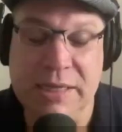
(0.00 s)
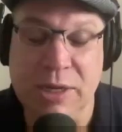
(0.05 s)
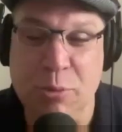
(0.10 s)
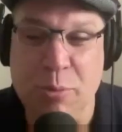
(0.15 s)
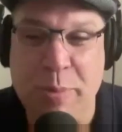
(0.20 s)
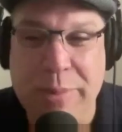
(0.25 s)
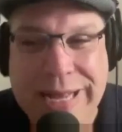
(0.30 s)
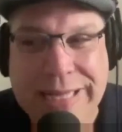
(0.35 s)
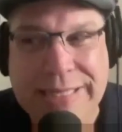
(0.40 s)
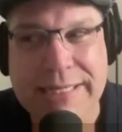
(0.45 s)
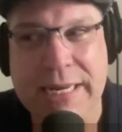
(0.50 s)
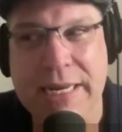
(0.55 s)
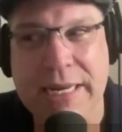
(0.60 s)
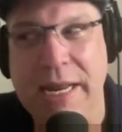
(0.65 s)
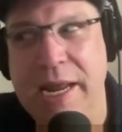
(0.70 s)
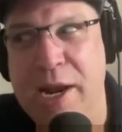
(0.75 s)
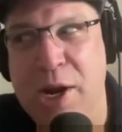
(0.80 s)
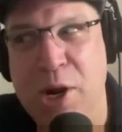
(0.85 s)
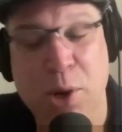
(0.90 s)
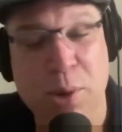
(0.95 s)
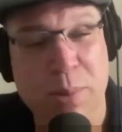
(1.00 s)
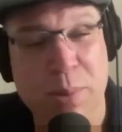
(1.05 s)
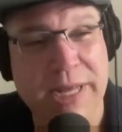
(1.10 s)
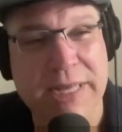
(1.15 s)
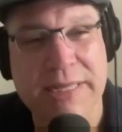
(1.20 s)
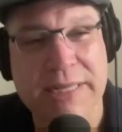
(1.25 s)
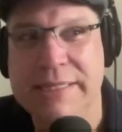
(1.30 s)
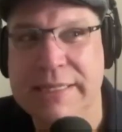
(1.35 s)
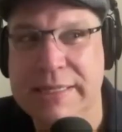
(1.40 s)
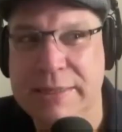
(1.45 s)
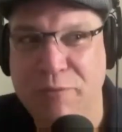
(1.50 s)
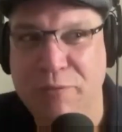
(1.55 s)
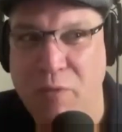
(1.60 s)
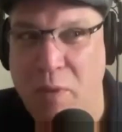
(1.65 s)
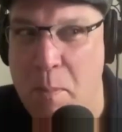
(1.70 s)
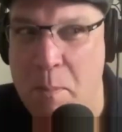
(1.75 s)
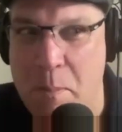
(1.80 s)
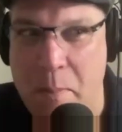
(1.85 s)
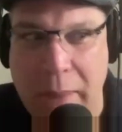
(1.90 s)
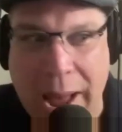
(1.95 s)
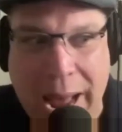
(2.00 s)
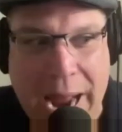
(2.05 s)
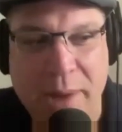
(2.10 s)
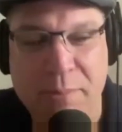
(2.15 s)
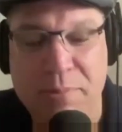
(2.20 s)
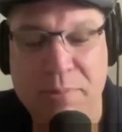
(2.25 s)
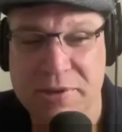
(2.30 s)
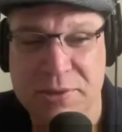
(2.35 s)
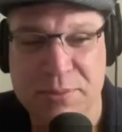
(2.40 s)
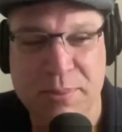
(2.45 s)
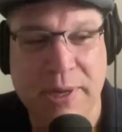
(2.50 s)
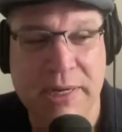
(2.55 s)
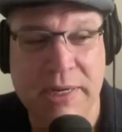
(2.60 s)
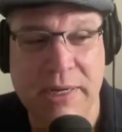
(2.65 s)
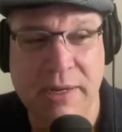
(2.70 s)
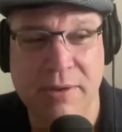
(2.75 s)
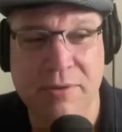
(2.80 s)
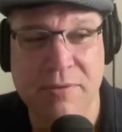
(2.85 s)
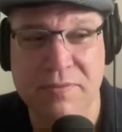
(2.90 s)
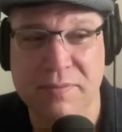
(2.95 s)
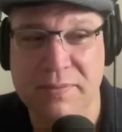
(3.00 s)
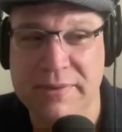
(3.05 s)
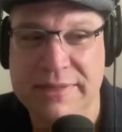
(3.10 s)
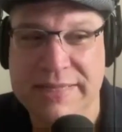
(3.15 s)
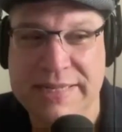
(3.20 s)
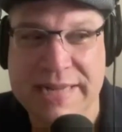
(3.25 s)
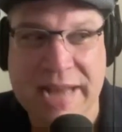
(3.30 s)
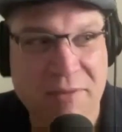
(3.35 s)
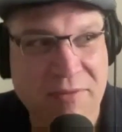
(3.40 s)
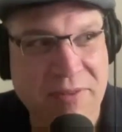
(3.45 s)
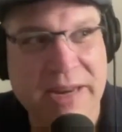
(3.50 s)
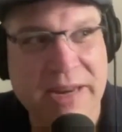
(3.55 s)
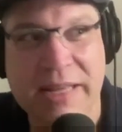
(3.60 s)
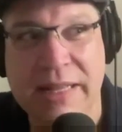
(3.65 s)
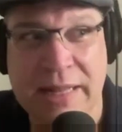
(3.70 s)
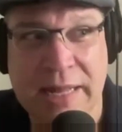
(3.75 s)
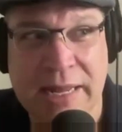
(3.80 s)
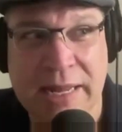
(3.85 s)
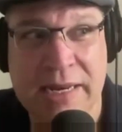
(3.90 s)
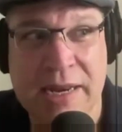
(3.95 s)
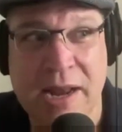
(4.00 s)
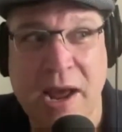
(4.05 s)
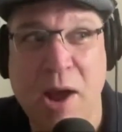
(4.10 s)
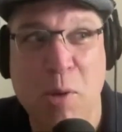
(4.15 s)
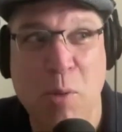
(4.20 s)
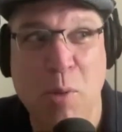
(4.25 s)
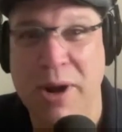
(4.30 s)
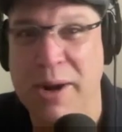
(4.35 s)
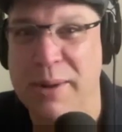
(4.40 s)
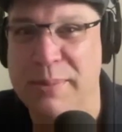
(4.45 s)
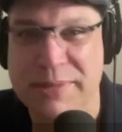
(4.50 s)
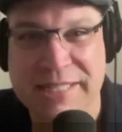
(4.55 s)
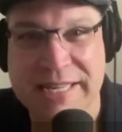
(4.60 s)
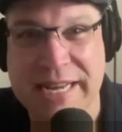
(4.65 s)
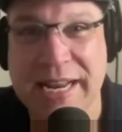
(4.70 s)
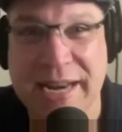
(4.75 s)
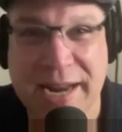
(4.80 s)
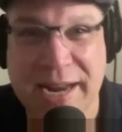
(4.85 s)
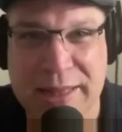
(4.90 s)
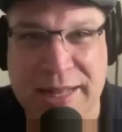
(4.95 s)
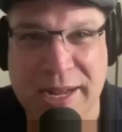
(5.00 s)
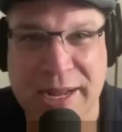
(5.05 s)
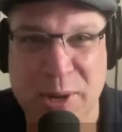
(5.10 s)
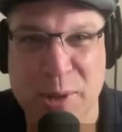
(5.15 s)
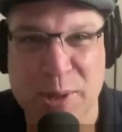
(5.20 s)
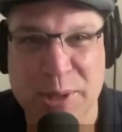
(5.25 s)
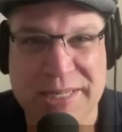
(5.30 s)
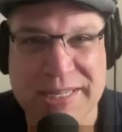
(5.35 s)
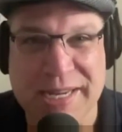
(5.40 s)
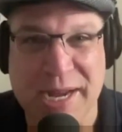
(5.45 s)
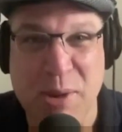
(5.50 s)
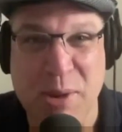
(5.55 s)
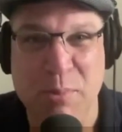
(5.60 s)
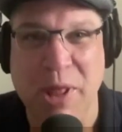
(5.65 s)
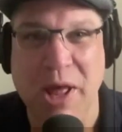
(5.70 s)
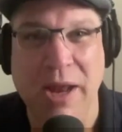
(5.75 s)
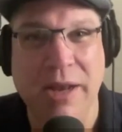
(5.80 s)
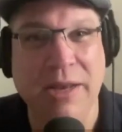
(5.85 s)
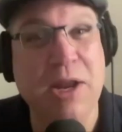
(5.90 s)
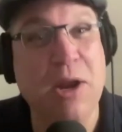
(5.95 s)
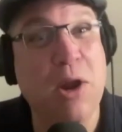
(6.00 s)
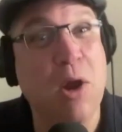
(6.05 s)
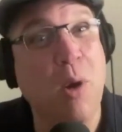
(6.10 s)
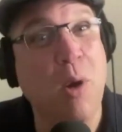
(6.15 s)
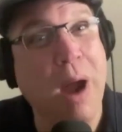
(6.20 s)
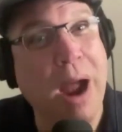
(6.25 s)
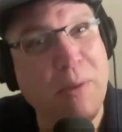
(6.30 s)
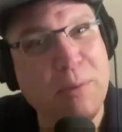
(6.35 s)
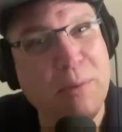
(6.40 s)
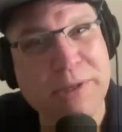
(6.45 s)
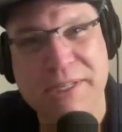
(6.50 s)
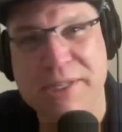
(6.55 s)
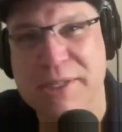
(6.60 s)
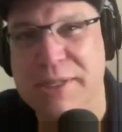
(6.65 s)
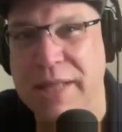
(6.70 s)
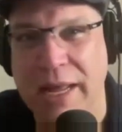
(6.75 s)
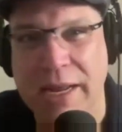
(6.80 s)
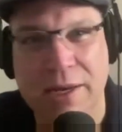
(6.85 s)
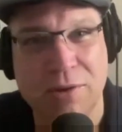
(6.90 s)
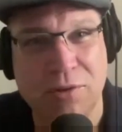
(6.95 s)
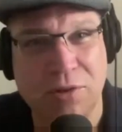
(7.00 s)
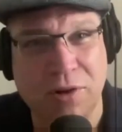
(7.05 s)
amazing to hear, because from my perspective, definitely not what I'm seeing out there on the timeline. I was just I